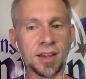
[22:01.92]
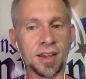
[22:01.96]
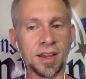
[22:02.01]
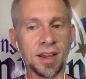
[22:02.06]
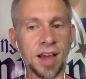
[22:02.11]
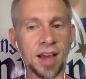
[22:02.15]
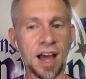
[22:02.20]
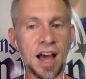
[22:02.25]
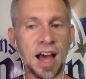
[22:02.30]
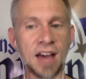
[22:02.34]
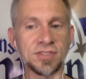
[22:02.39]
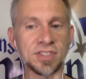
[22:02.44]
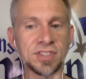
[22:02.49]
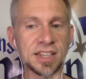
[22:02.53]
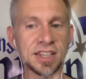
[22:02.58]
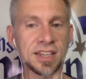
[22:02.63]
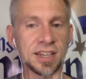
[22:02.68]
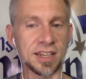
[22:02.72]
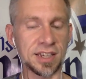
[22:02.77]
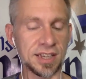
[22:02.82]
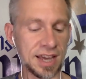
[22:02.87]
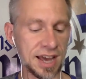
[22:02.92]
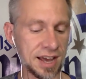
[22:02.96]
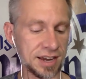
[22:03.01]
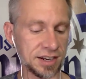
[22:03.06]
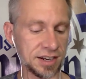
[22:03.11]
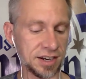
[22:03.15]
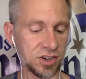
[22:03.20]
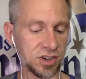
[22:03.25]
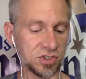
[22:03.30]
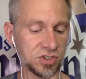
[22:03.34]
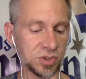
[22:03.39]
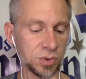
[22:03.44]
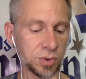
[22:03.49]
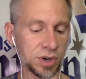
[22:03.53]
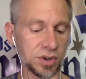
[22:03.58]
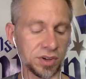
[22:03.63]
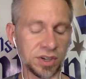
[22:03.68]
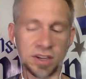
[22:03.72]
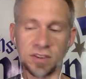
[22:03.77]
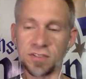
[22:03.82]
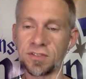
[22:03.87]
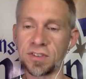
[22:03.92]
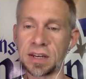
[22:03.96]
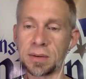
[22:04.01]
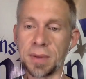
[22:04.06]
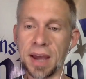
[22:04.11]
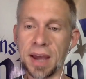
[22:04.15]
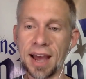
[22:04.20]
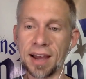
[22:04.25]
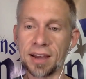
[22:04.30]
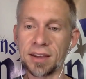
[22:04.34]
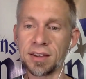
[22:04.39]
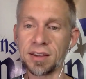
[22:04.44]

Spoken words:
I'll have to kick you out of here so we don't get feedback.